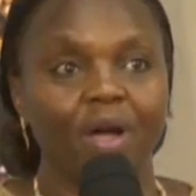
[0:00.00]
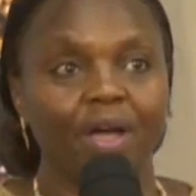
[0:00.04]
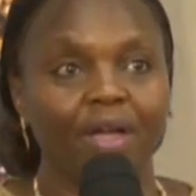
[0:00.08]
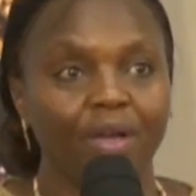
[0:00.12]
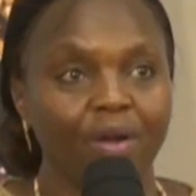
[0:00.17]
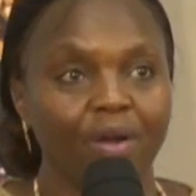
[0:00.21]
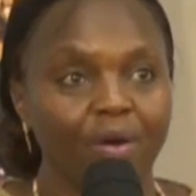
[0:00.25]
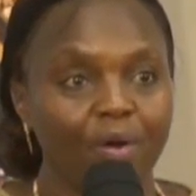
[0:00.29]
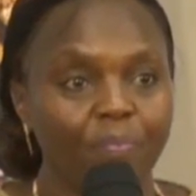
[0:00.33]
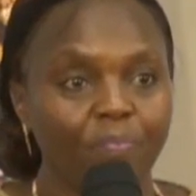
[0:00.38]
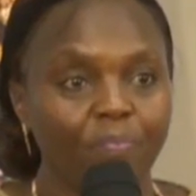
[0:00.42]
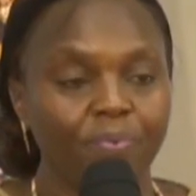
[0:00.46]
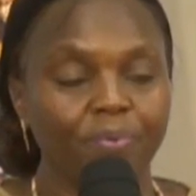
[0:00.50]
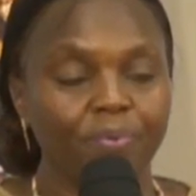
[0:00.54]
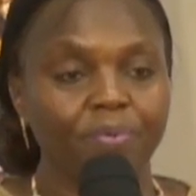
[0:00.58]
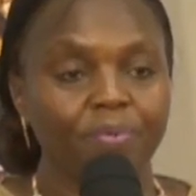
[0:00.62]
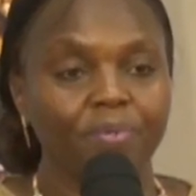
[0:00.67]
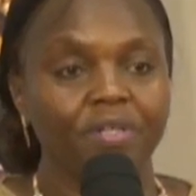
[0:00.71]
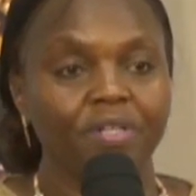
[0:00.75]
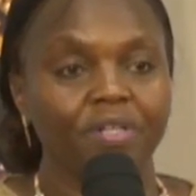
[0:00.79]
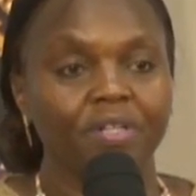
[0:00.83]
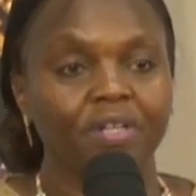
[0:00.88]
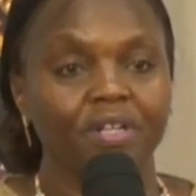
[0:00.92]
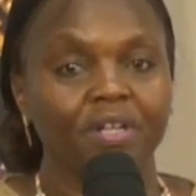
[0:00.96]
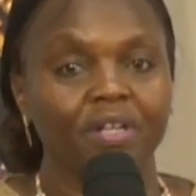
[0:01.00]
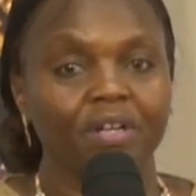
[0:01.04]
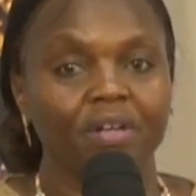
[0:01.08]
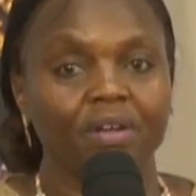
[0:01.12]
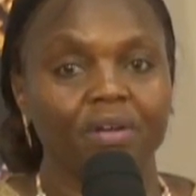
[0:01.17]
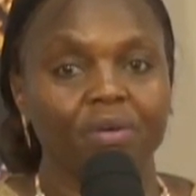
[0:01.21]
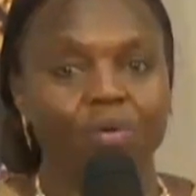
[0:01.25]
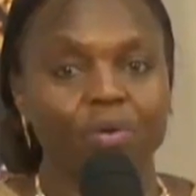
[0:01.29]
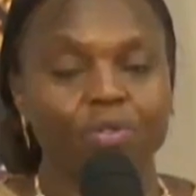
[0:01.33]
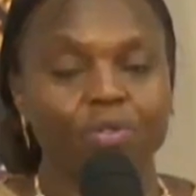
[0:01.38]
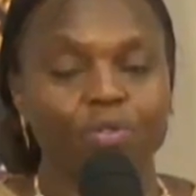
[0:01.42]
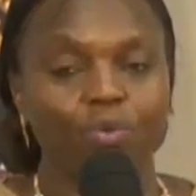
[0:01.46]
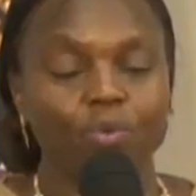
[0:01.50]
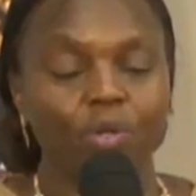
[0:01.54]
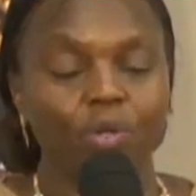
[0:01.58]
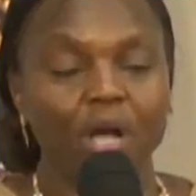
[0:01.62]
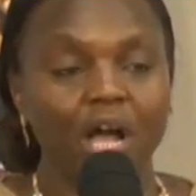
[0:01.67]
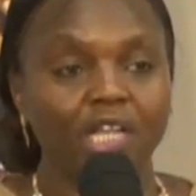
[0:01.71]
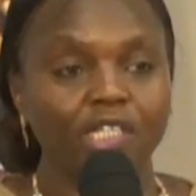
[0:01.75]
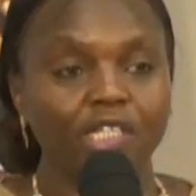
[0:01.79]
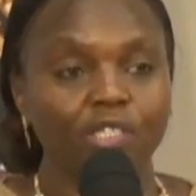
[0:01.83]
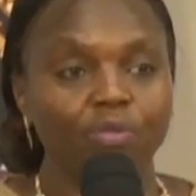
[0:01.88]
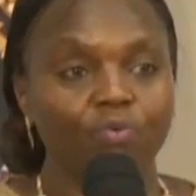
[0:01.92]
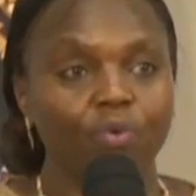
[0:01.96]
help
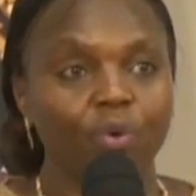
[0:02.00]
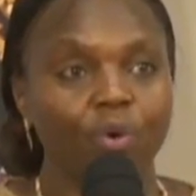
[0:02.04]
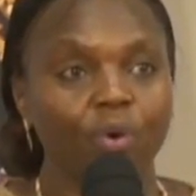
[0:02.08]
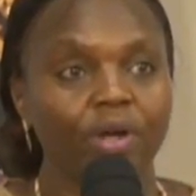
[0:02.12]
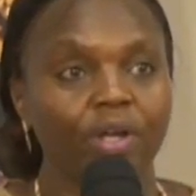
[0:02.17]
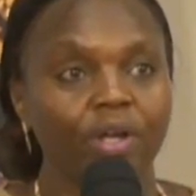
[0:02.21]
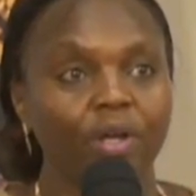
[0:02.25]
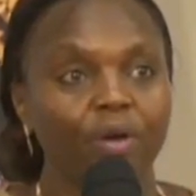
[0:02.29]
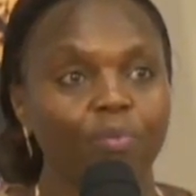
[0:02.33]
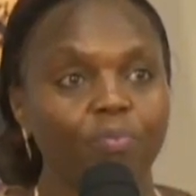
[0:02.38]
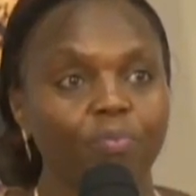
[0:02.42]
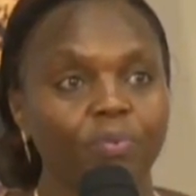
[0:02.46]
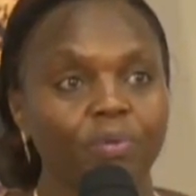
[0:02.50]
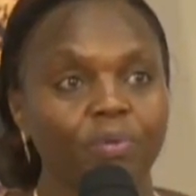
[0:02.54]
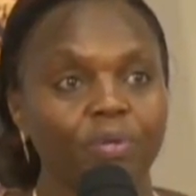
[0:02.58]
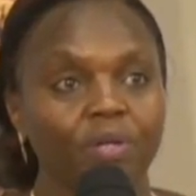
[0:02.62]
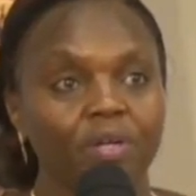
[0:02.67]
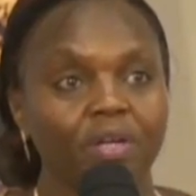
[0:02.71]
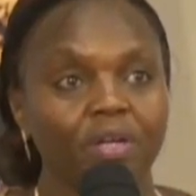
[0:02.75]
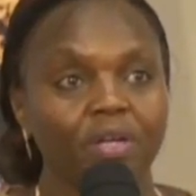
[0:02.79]
to ask for help.